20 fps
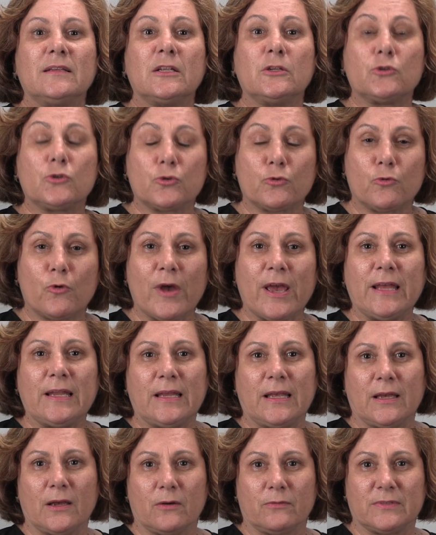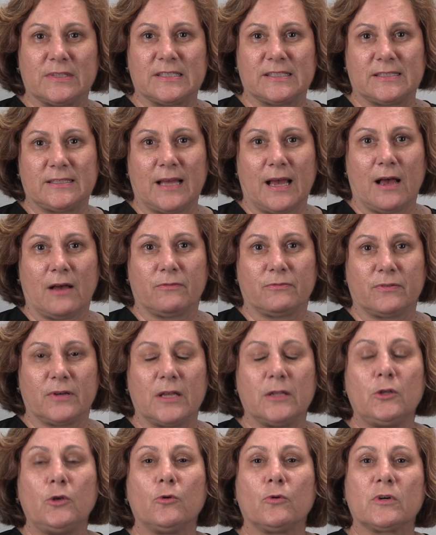the training of the staff
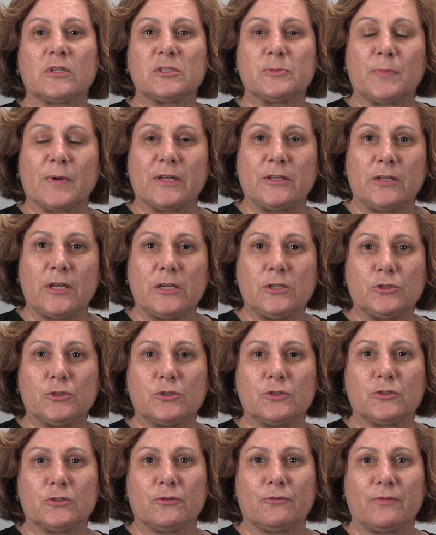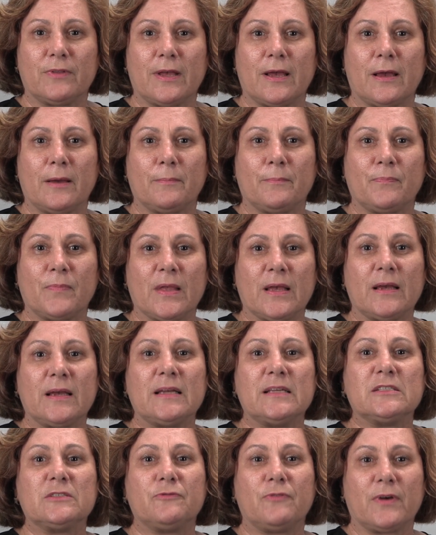and your expectations of them
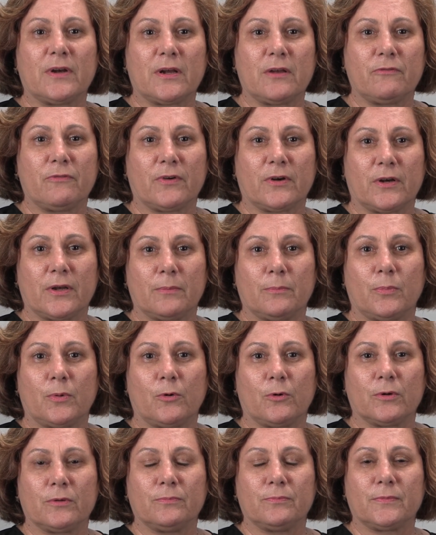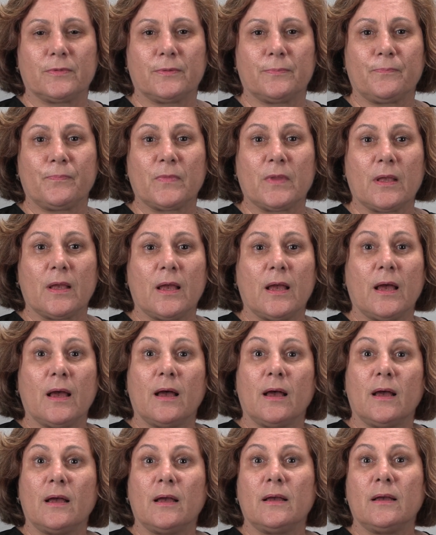is very, very important.
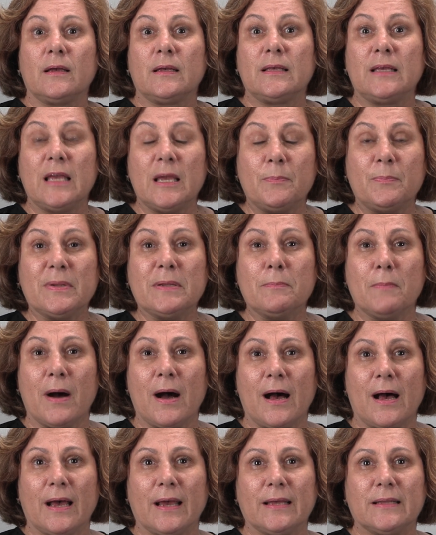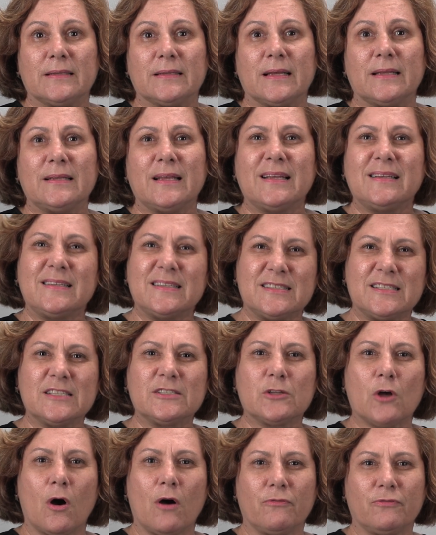Keep in mind, and this
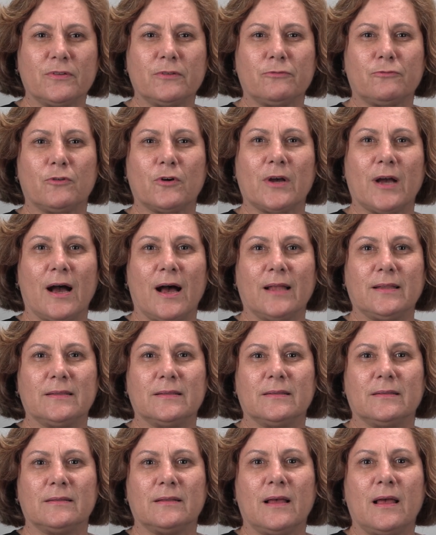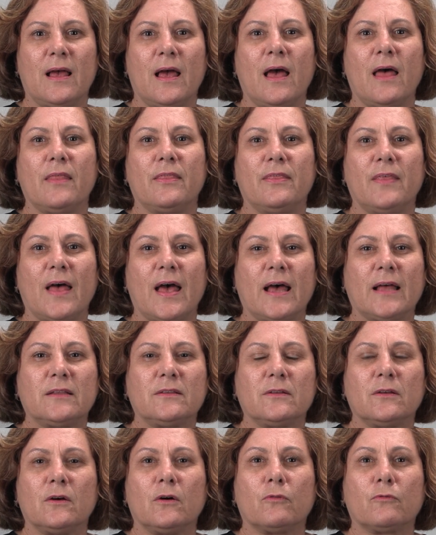is often forgotten,
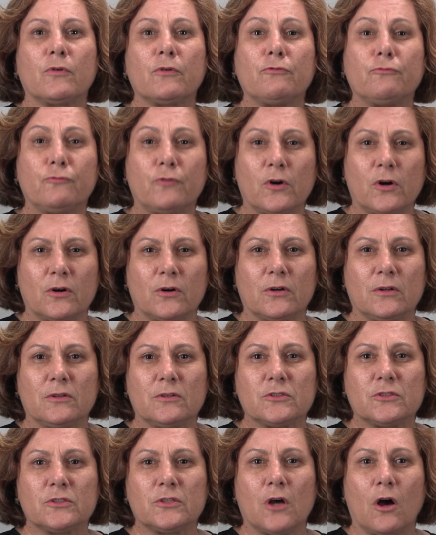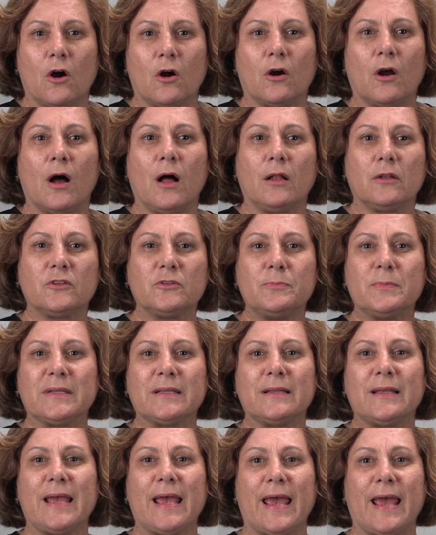that referrals are
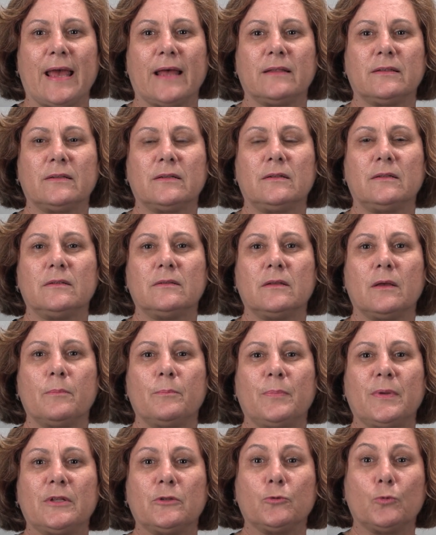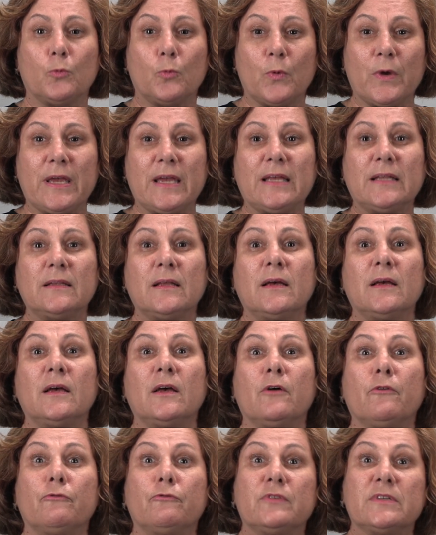ultimately handled between
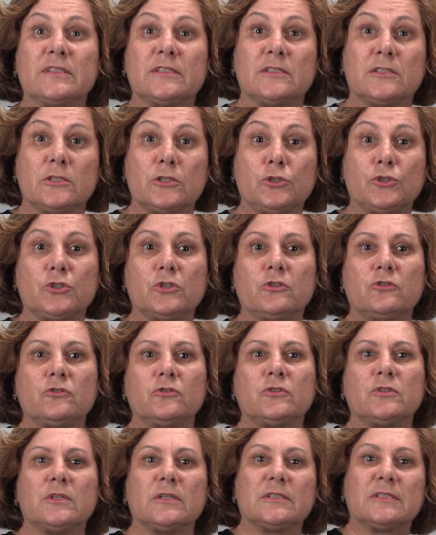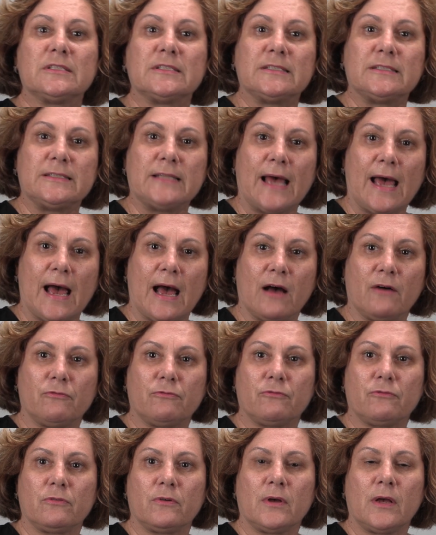physicians'
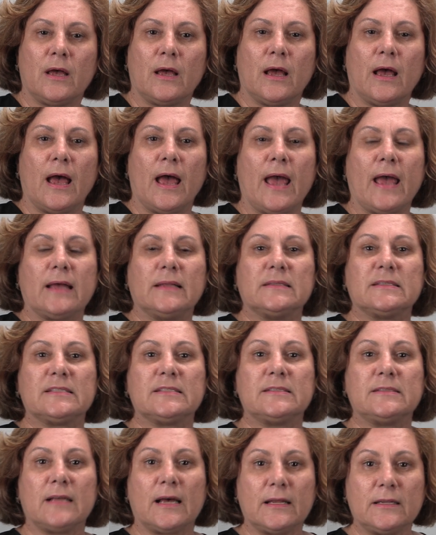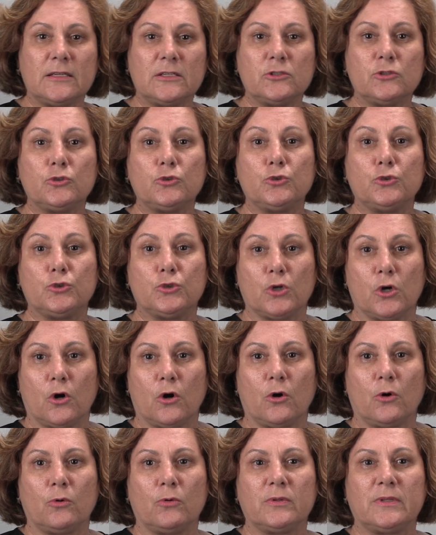staff, and studies
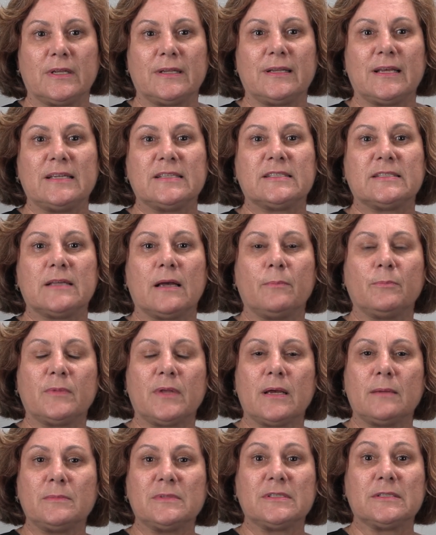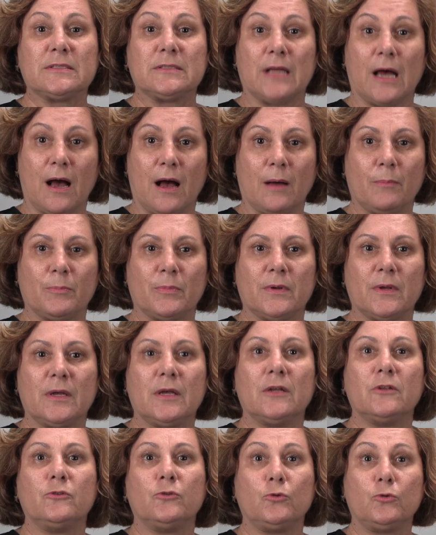show that they sometimes stop
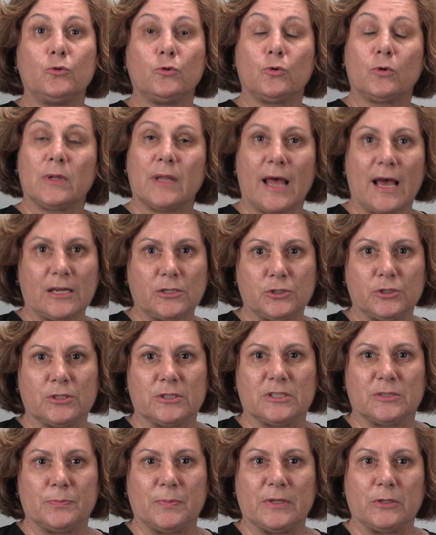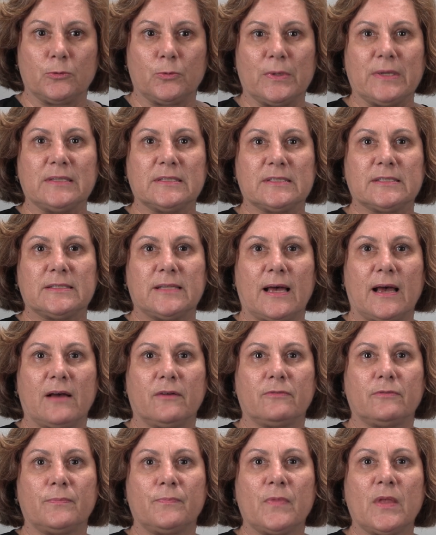due to clashes between
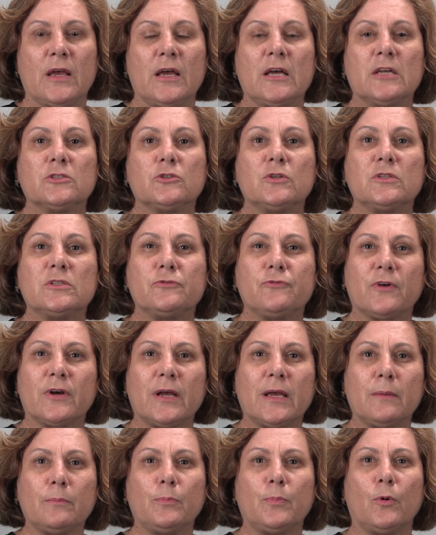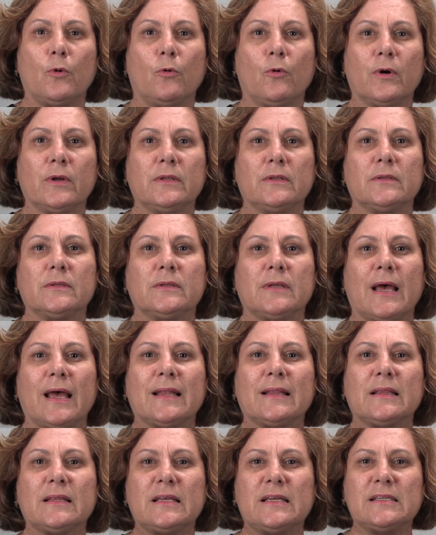staff. So it's very important,
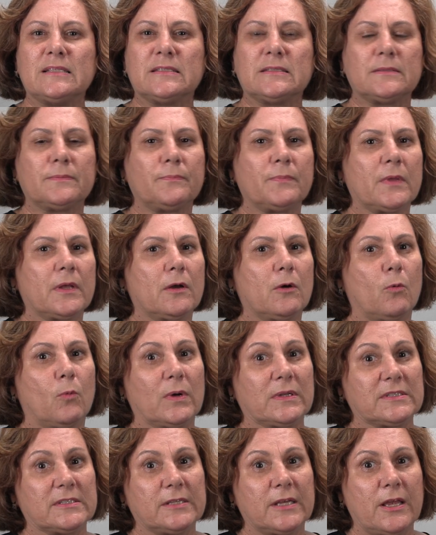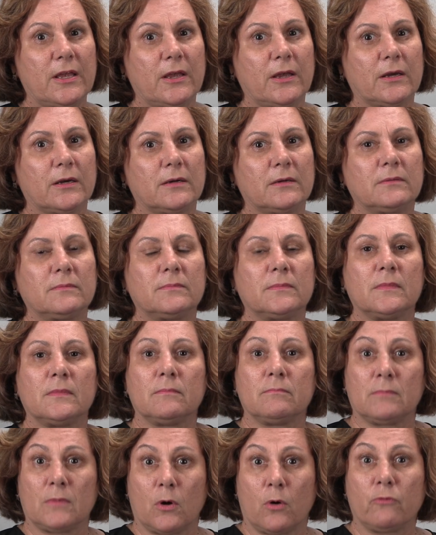at least once a year,
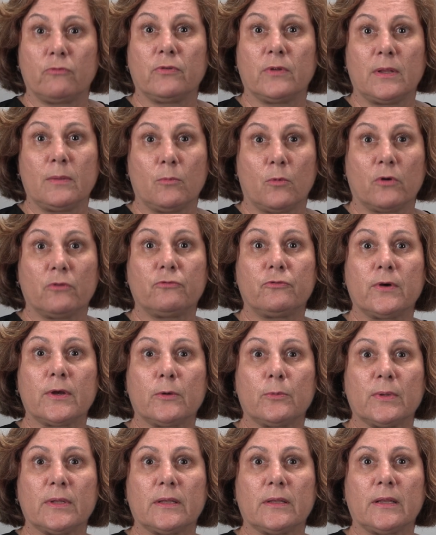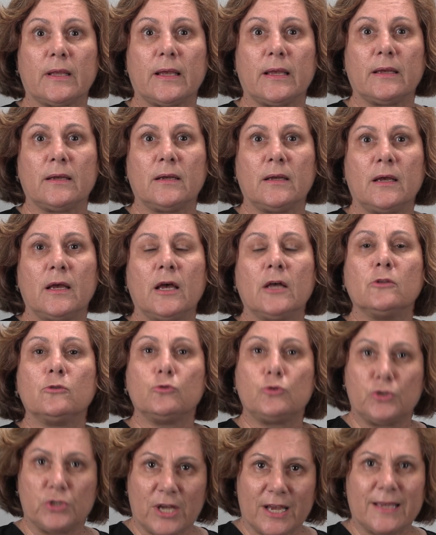hopefully more frequently,
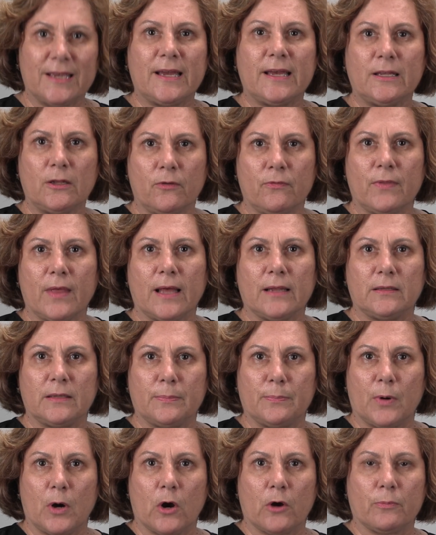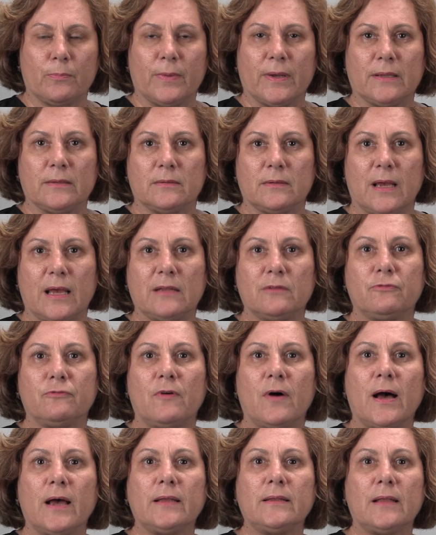to check in on that department and
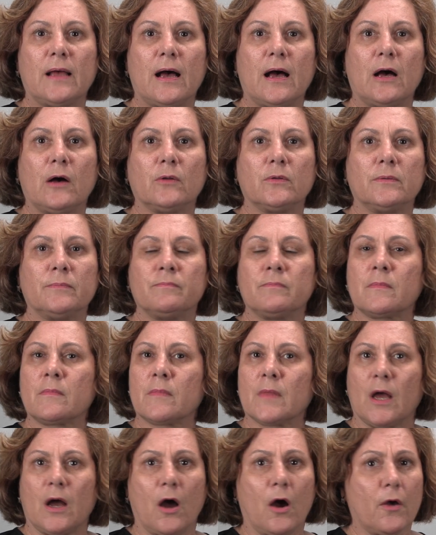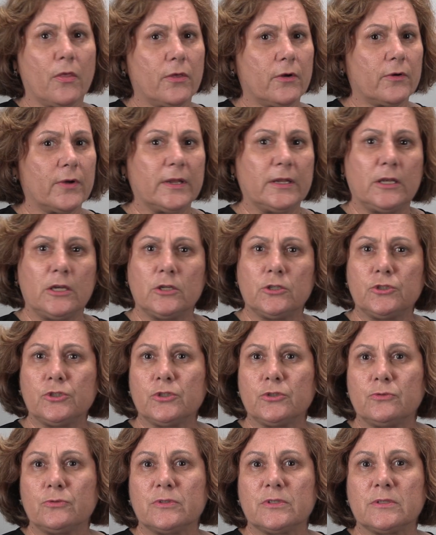find out, are there any
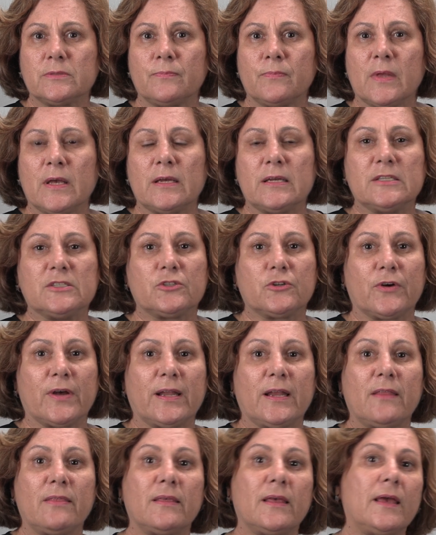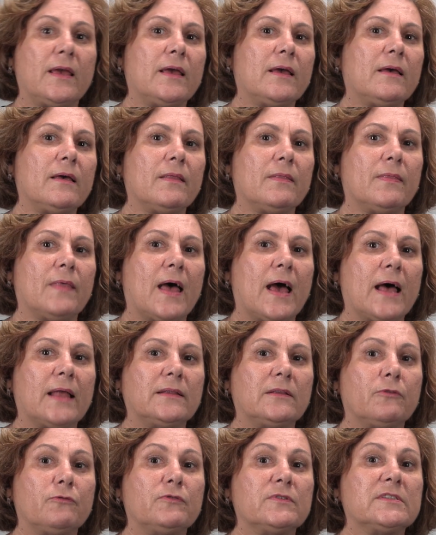issues? Is there anything
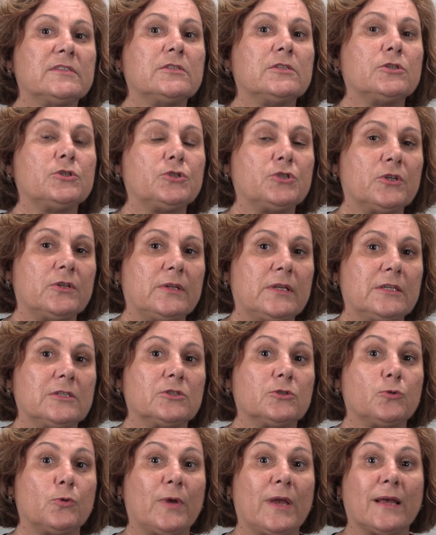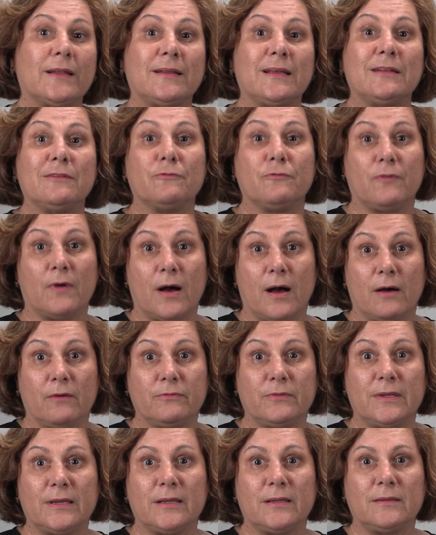that the physician needs to get
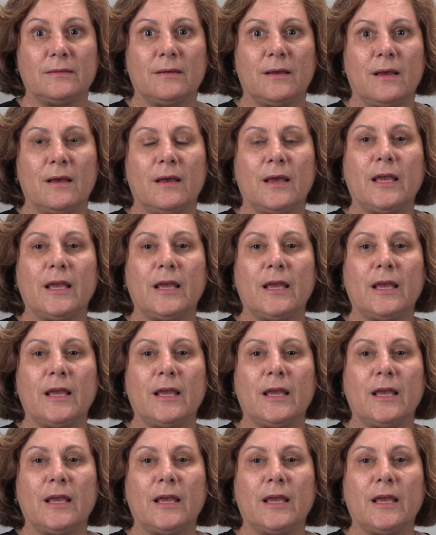involved in